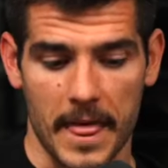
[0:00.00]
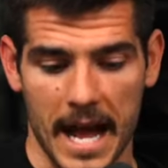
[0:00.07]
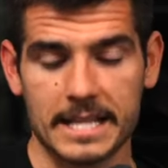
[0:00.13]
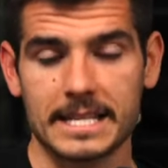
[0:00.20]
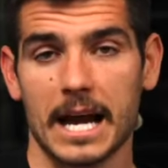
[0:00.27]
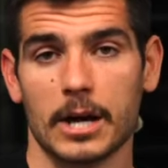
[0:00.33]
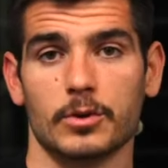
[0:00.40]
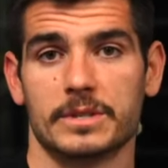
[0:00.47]

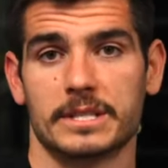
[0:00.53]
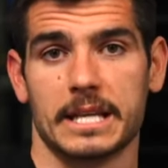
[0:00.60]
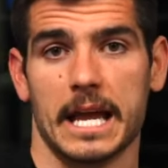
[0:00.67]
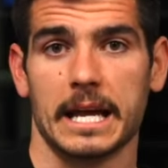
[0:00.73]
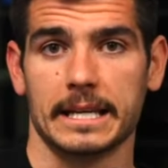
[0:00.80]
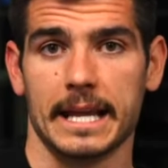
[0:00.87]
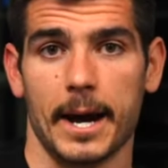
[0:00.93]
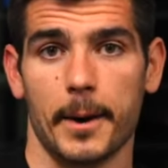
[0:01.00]
That's how you
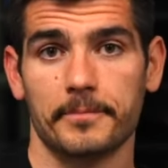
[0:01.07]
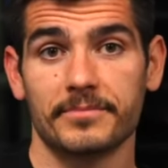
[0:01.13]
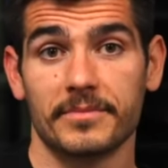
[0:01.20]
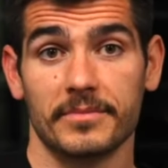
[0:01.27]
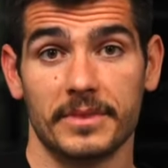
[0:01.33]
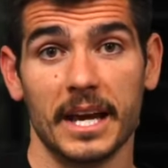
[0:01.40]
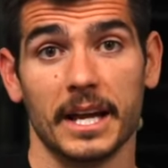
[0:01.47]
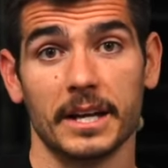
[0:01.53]
stand out.
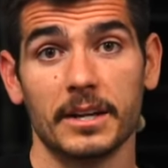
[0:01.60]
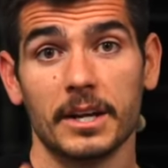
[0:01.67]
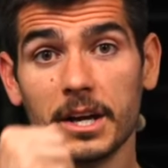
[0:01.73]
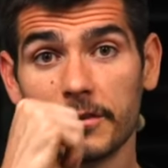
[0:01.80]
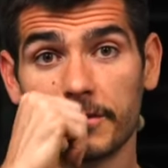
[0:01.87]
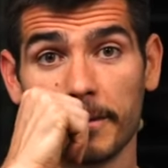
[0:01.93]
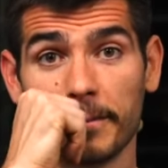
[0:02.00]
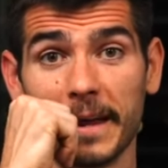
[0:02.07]
Then
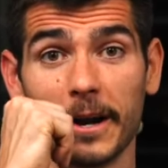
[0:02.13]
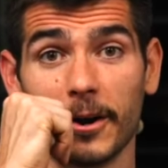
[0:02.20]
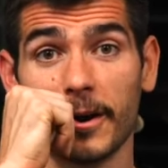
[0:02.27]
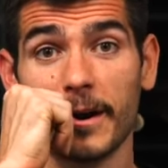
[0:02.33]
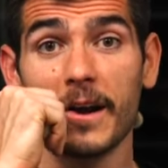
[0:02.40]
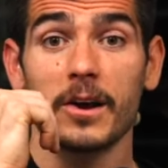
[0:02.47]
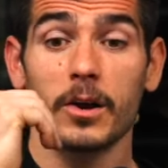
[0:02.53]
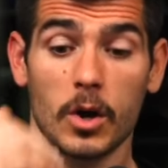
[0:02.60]
from
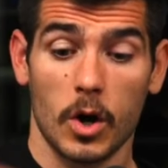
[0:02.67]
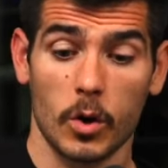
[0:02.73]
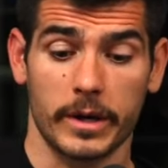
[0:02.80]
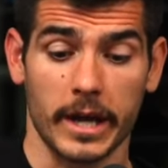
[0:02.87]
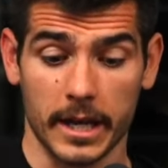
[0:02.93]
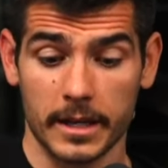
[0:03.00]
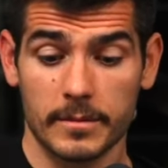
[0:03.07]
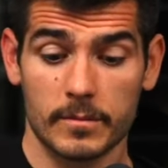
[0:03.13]
there,
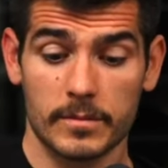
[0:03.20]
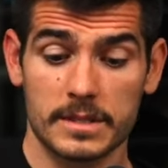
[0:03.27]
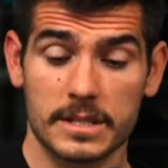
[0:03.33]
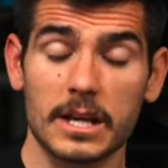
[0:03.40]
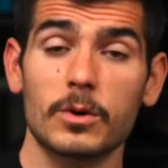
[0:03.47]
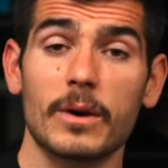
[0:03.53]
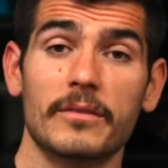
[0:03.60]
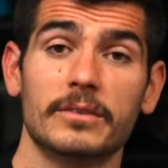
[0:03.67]
okay,
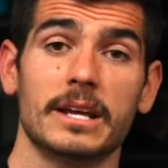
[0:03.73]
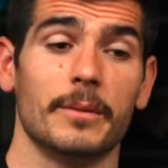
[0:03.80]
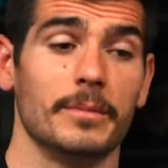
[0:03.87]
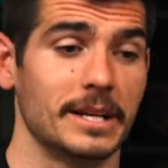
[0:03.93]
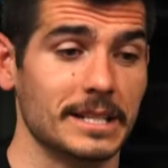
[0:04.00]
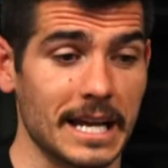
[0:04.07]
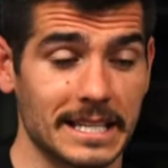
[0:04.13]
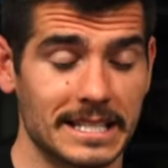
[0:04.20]
say you have a day
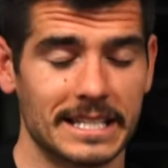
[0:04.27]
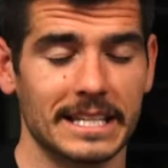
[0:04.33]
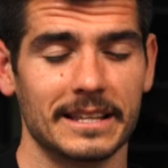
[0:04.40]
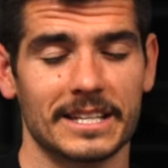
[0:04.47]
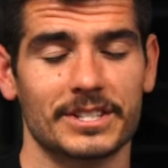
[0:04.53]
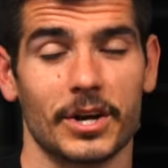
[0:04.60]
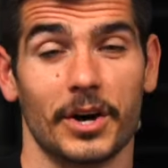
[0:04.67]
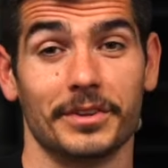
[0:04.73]
because I see
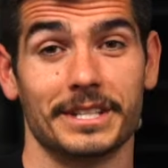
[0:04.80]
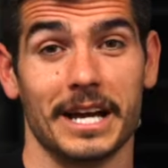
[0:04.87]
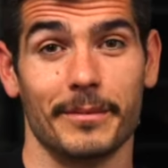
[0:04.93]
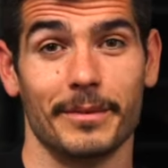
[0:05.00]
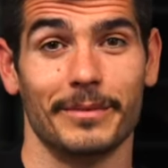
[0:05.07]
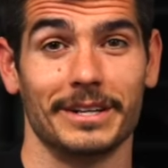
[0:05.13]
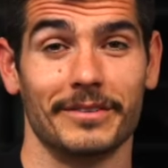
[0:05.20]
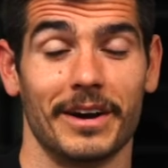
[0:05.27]
this all the
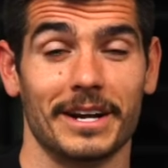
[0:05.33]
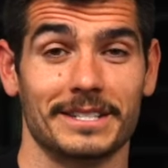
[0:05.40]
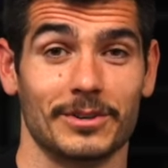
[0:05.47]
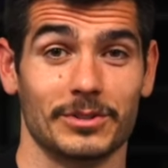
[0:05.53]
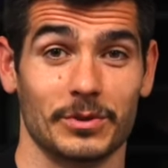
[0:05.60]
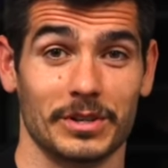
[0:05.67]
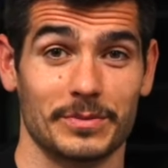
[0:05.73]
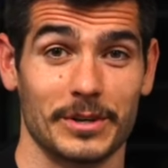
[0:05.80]
time in med device
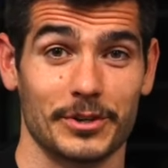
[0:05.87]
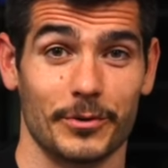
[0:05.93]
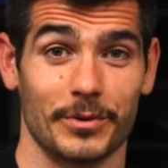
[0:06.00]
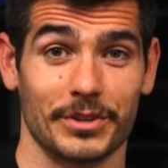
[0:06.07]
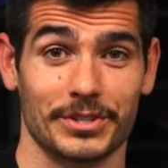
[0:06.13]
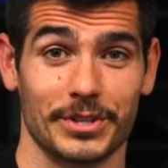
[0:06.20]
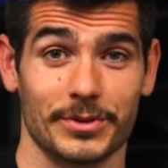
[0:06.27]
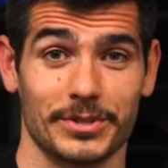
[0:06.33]
sales, especially
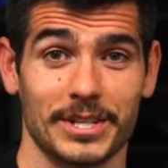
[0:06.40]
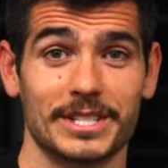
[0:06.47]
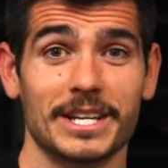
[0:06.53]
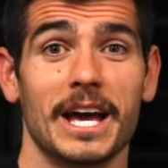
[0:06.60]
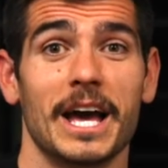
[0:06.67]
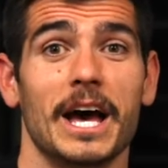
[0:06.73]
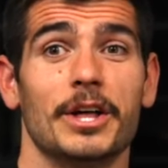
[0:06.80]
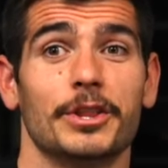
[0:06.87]
with associates.
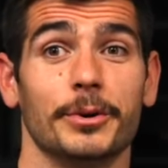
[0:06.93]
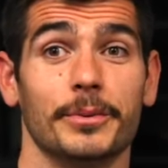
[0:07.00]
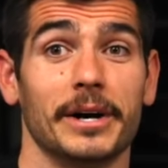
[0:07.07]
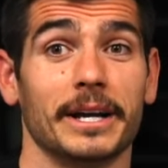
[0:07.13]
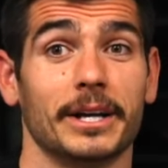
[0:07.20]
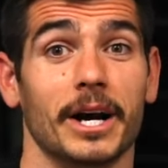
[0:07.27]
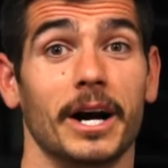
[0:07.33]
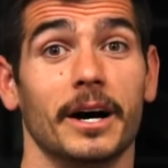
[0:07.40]
They'll be
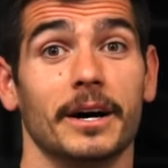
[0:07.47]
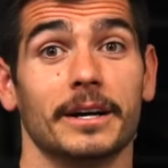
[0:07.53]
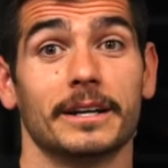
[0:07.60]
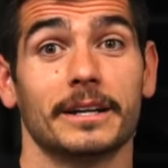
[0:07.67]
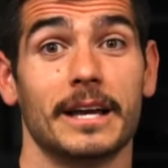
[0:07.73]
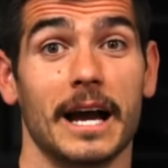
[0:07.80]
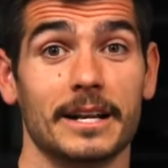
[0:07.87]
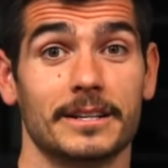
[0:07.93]
like, oh,
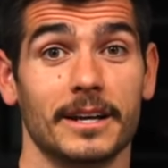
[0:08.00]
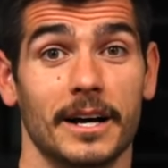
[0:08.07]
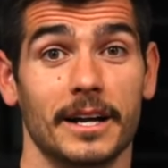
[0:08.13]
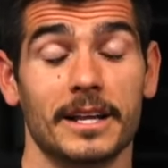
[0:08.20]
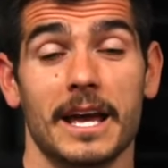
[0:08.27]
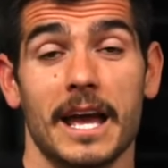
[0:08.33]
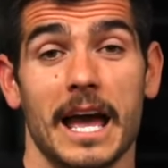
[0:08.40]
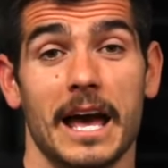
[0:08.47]
got
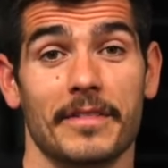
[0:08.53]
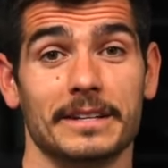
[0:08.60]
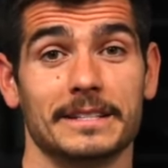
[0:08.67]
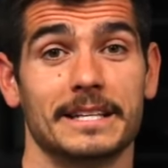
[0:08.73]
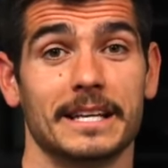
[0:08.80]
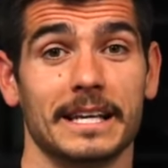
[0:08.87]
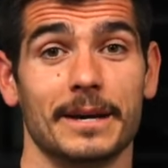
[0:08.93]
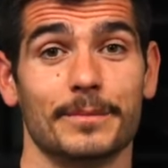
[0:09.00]
done. And then
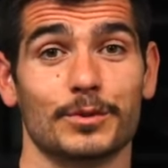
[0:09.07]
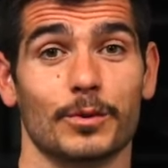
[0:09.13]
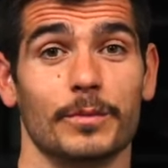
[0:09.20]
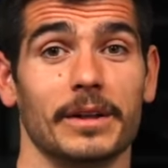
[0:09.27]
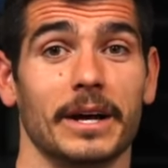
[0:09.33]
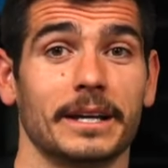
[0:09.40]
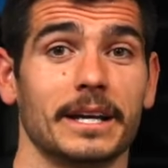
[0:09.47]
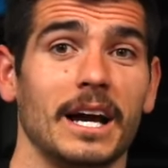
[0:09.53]
TMs will
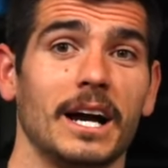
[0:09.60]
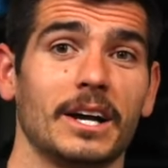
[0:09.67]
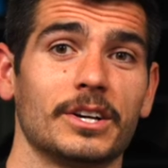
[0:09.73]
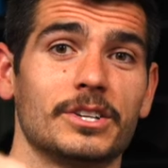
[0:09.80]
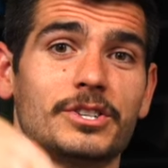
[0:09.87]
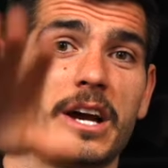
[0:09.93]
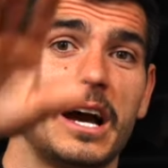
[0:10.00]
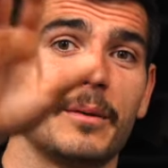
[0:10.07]
be like, oh,
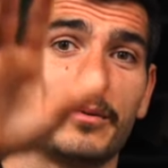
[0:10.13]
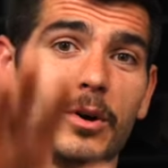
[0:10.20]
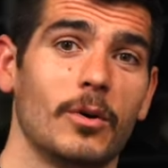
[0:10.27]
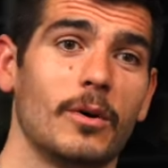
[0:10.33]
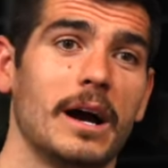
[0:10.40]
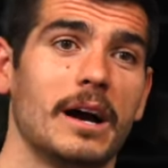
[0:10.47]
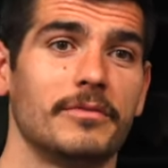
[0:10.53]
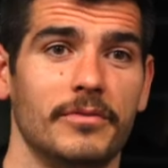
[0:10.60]
good job,
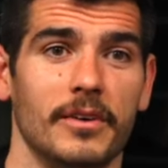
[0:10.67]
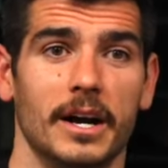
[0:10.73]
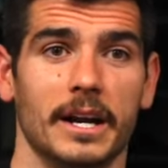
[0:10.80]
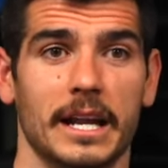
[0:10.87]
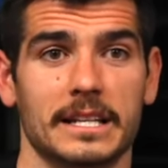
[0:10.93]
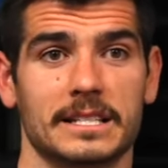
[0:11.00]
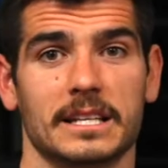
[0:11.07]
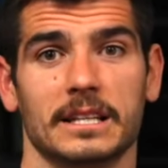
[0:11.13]
go have fun.
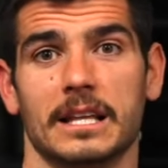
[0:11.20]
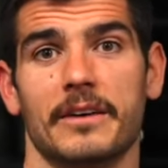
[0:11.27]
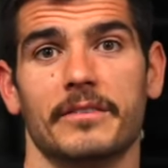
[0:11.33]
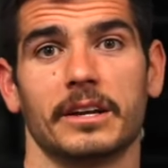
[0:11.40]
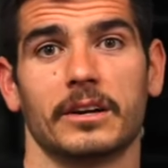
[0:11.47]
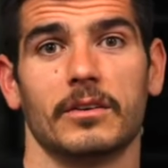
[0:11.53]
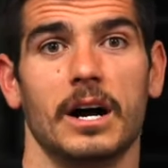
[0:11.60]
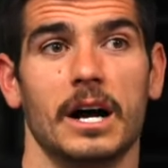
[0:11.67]
And it's
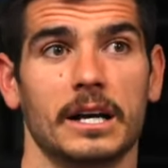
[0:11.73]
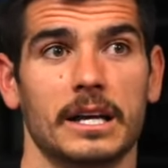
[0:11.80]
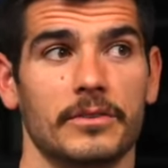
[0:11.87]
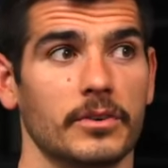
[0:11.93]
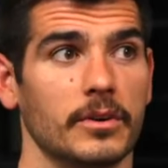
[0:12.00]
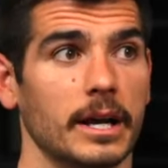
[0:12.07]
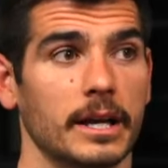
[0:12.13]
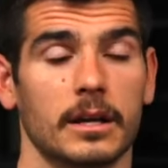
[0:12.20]
11 o'clock. And
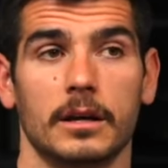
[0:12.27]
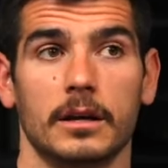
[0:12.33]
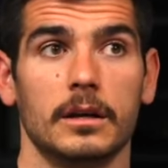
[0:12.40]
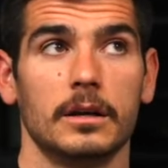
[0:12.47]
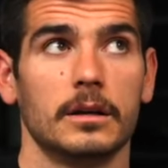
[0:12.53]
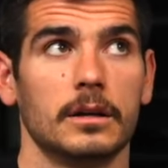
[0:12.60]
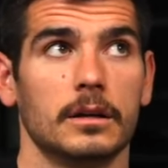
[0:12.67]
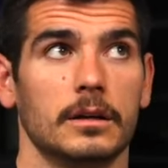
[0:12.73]
they're like,
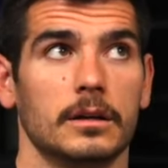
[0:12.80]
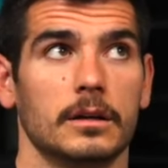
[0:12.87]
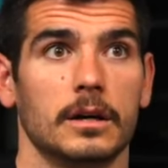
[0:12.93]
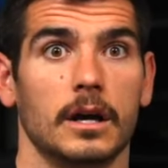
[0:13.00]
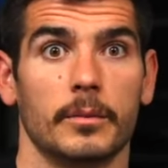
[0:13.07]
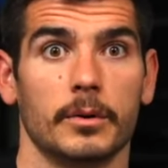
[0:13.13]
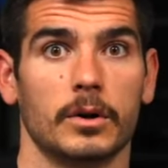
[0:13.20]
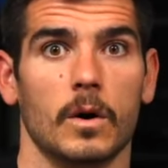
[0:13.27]

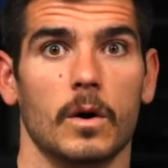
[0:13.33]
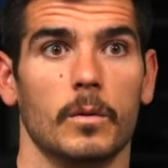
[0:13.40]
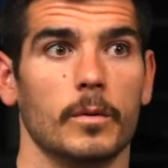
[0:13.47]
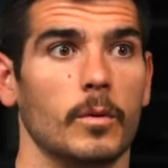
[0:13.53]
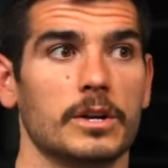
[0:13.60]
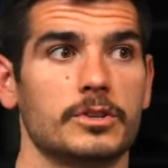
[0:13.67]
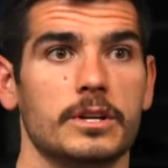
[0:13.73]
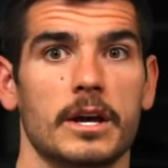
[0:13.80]
I'm going to go home
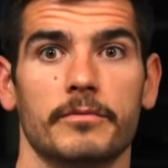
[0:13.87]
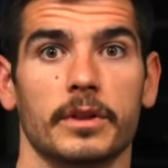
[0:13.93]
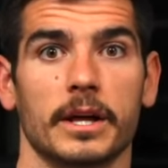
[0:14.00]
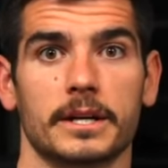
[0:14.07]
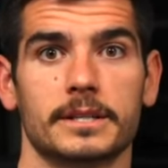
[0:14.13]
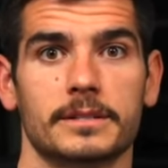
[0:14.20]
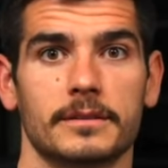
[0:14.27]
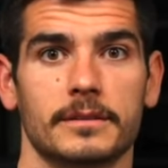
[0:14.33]
and watch
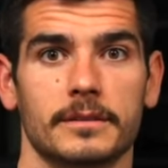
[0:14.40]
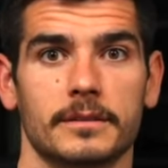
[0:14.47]
Netflix.